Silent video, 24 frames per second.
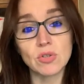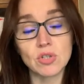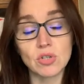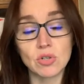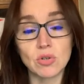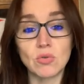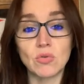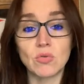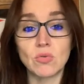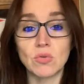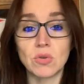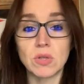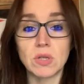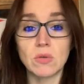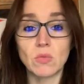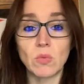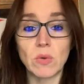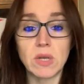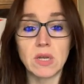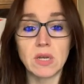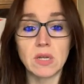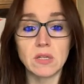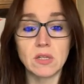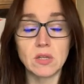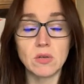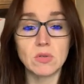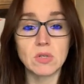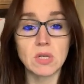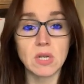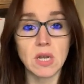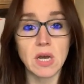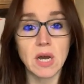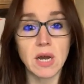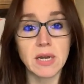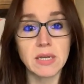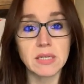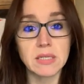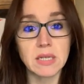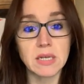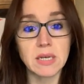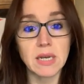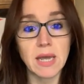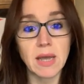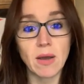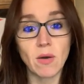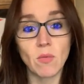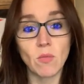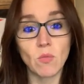tool that we can utilise and
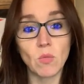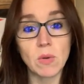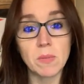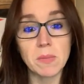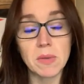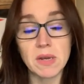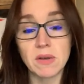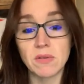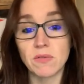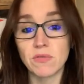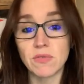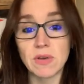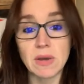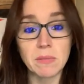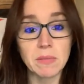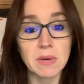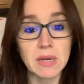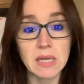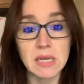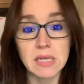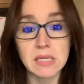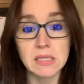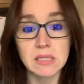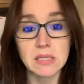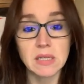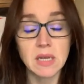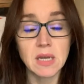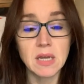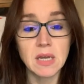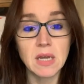help women and families